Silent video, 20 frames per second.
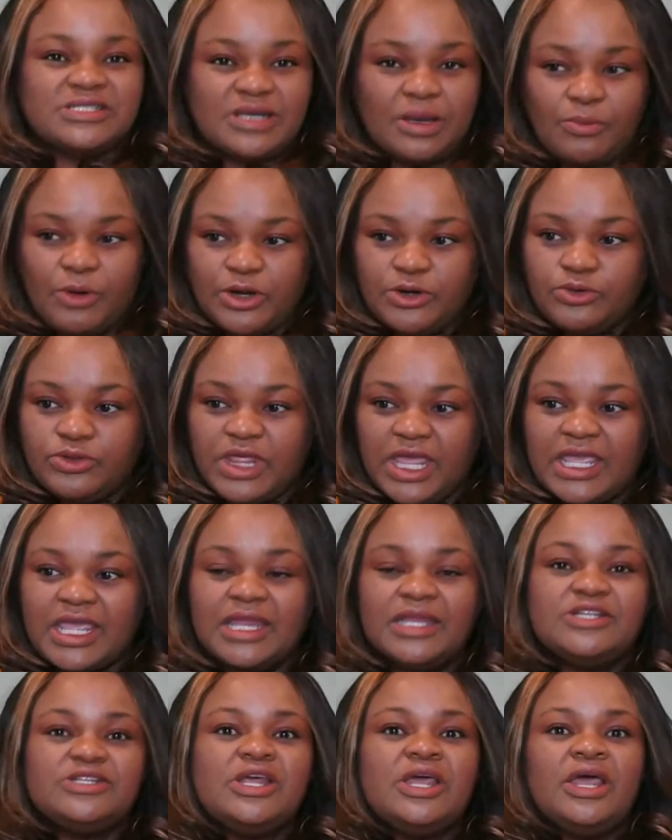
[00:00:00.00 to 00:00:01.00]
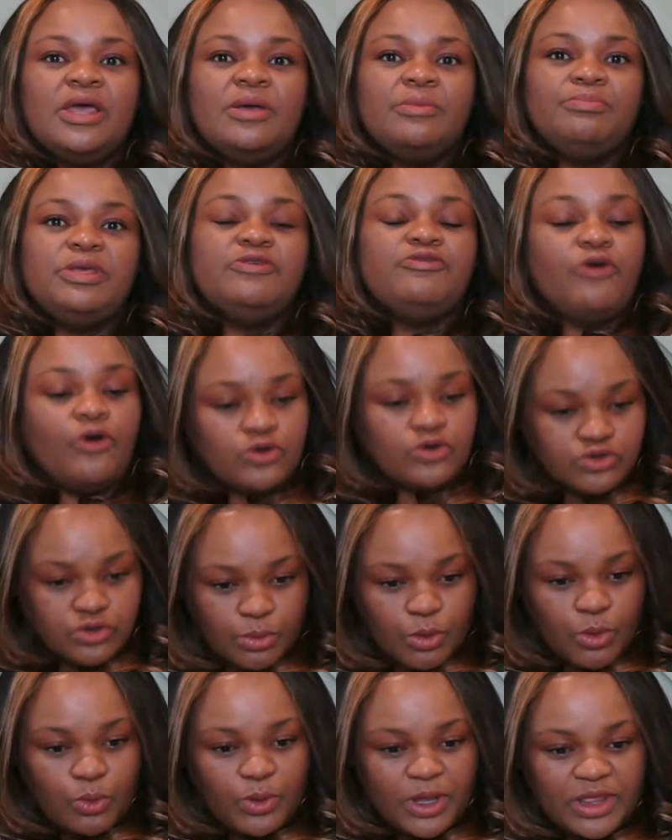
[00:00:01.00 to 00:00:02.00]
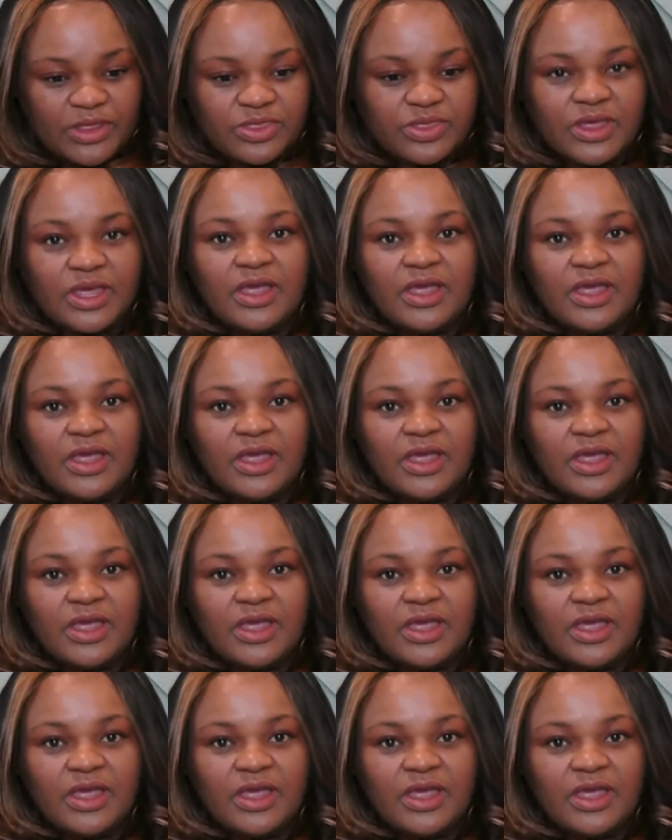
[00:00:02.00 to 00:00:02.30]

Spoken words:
someone they can be vulnerable with,